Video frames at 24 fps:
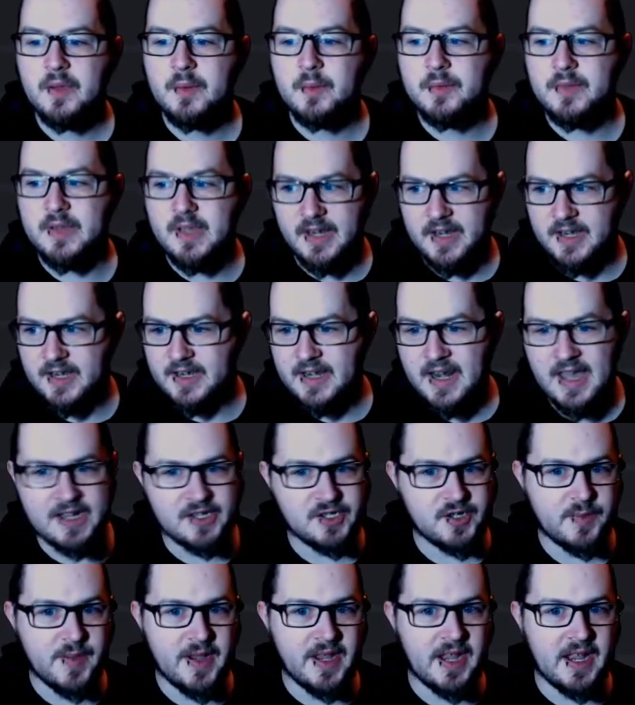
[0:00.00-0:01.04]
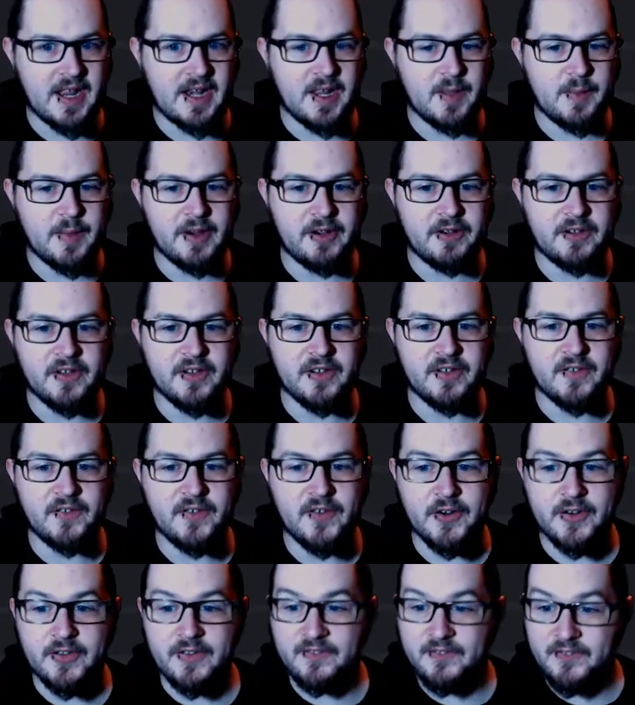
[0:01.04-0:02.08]
They didn't actually make any appearances
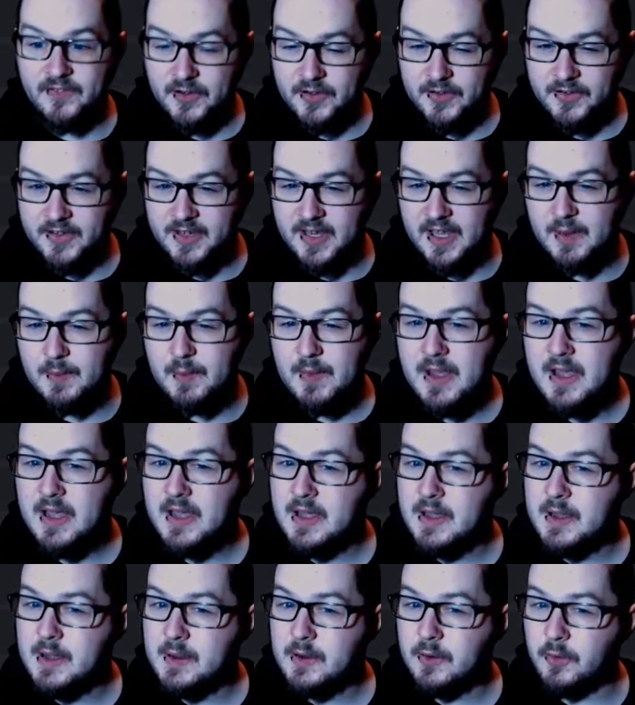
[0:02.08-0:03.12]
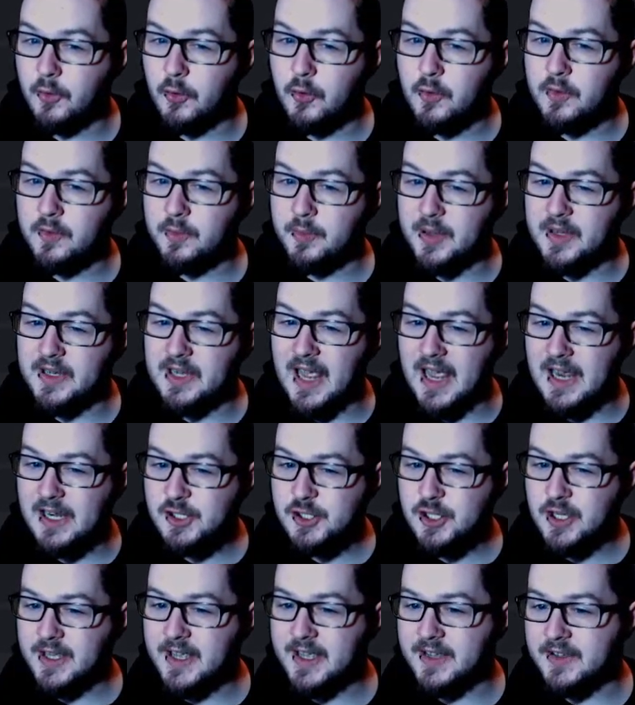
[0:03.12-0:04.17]
for the first team. Cruz
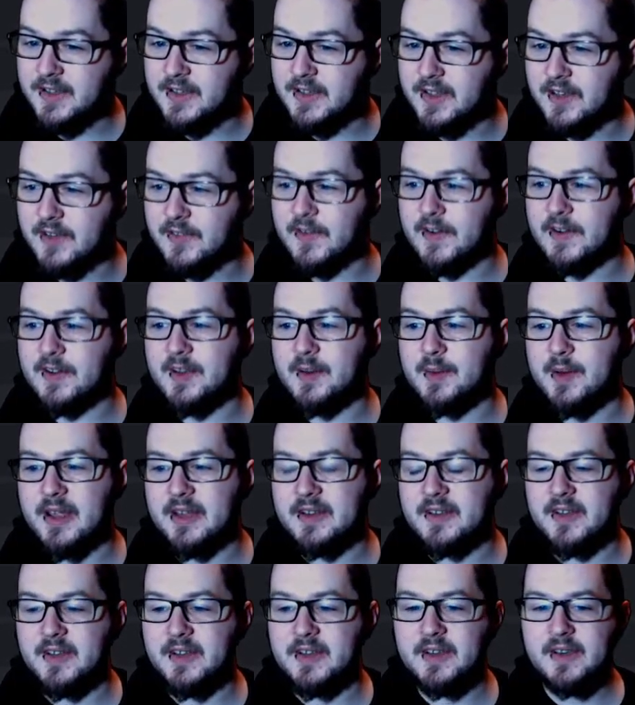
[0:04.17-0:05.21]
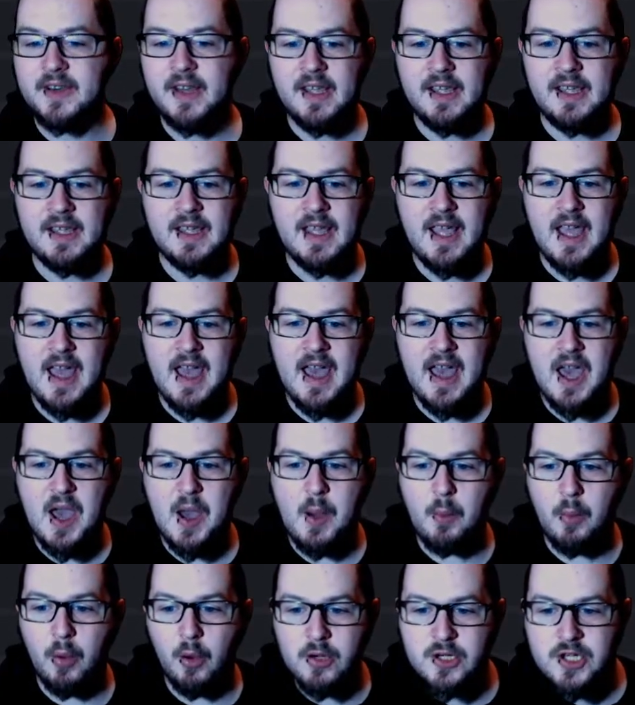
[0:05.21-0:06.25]
potentially gets into the first team next season.
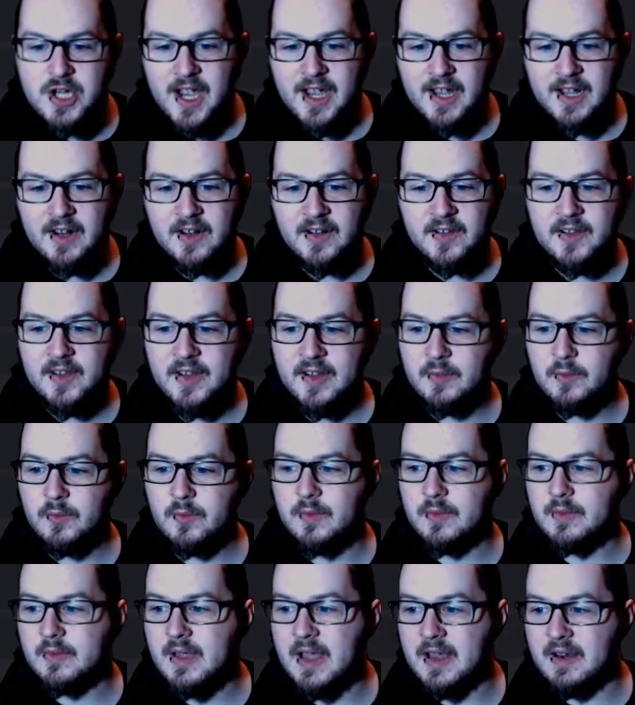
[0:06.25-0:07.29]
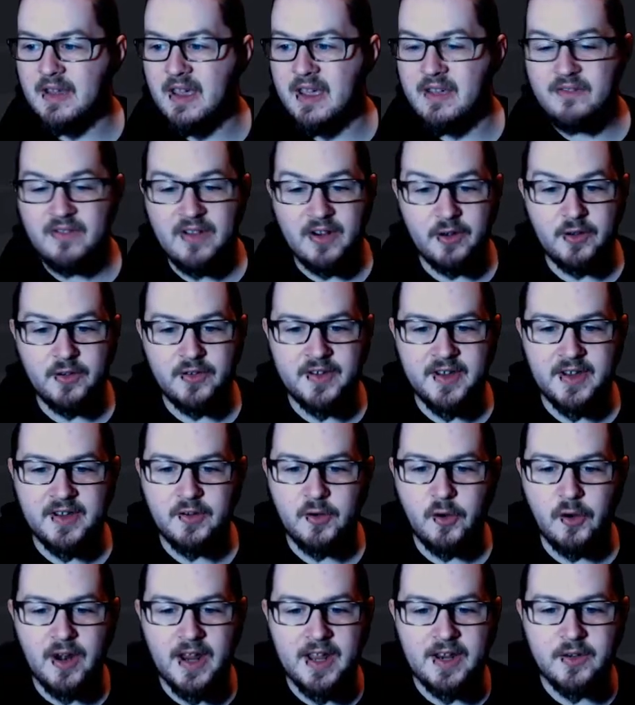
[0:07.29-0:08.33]
Bojangles had a very good season.
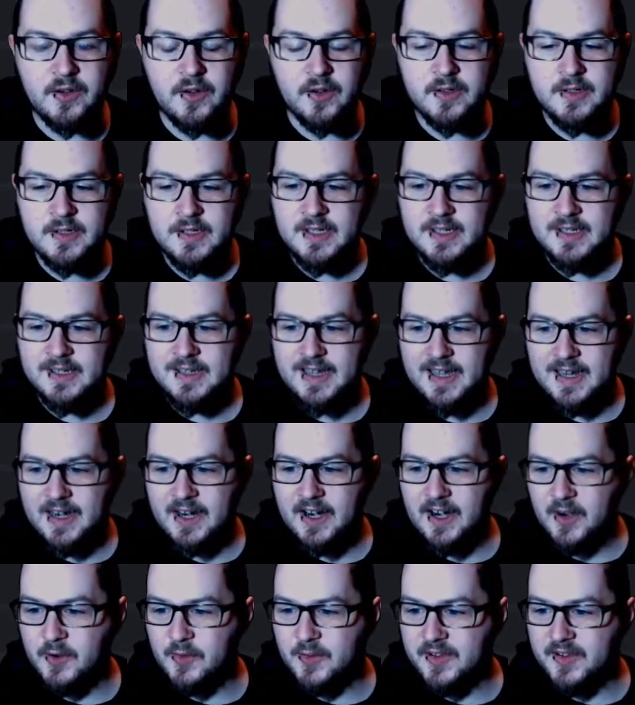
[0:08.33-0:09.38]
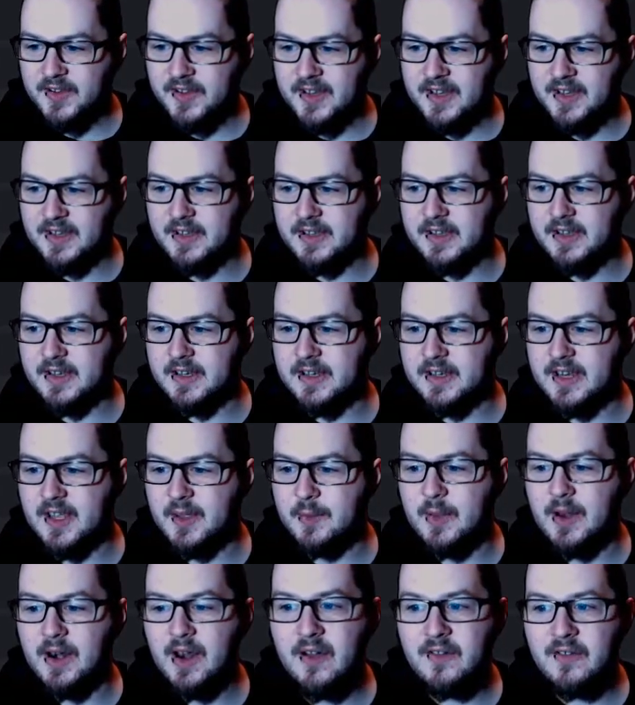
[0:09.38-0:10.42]
Orlando, in and out of the
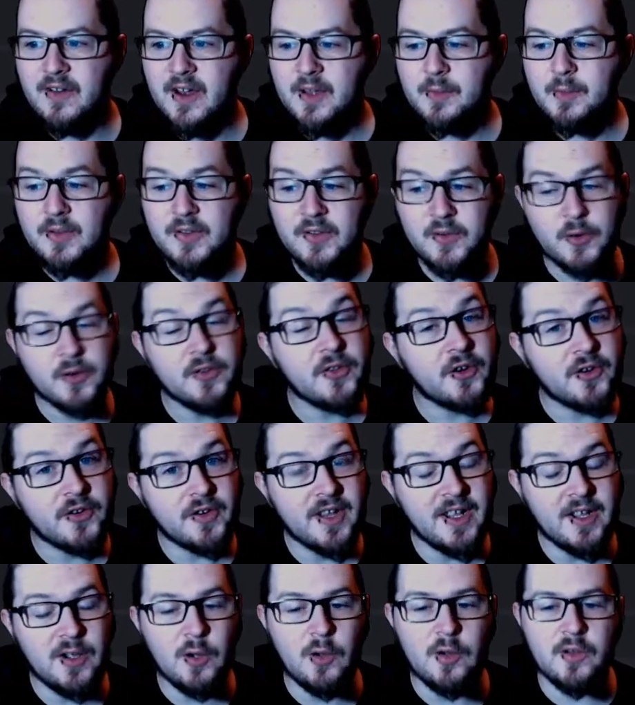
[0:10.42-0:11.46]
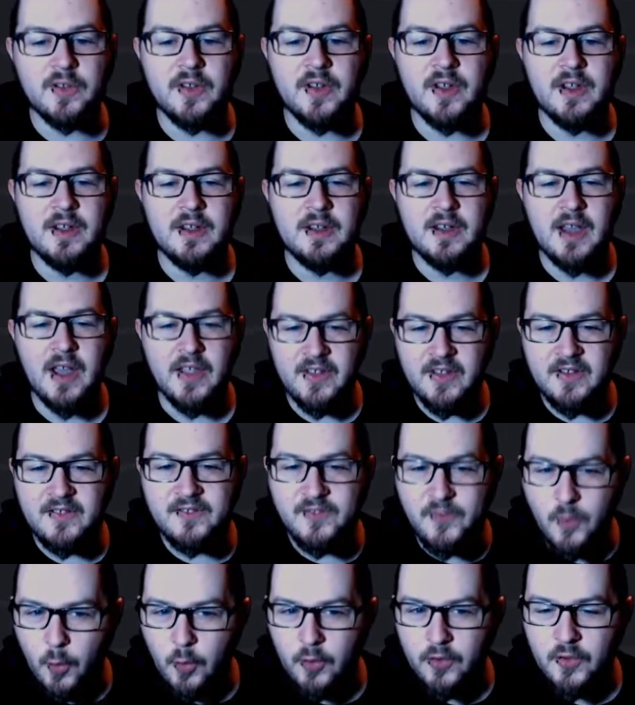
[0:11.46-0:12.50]
team an awful lot, but scored 13 goals. I think
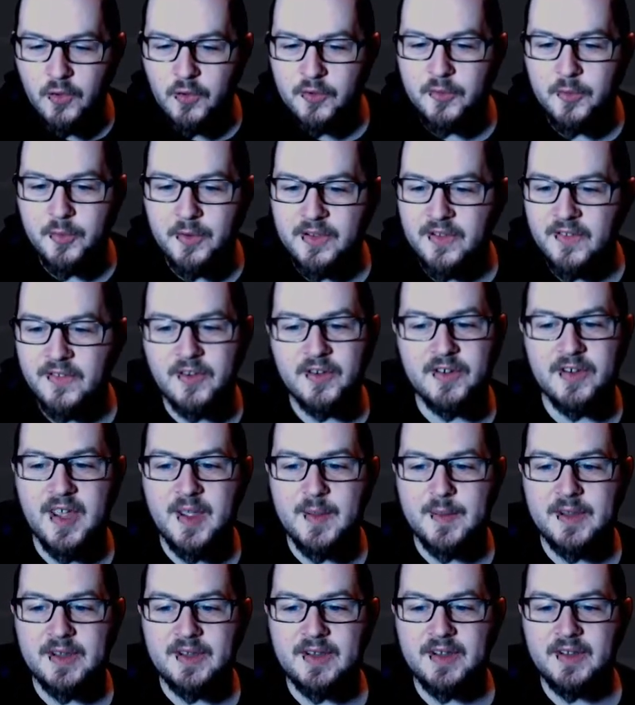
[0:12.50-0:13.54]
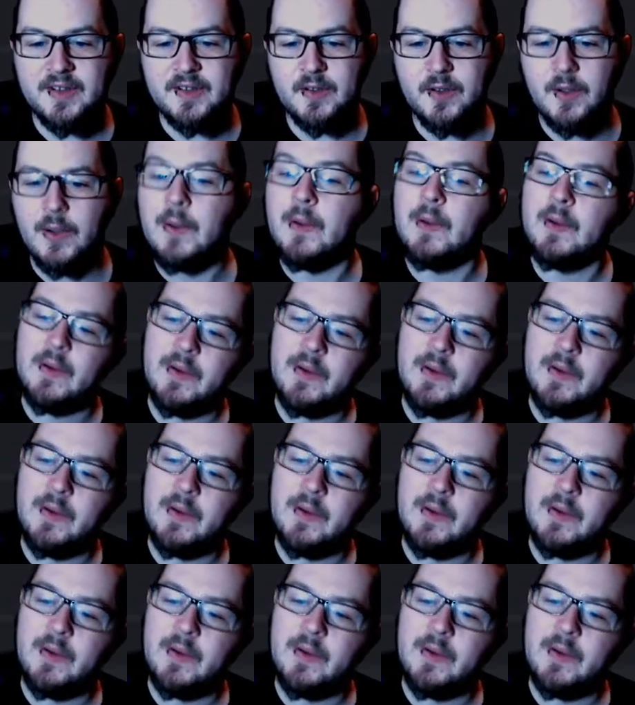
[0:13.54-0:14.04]
4 of those were in the first game of the season, though.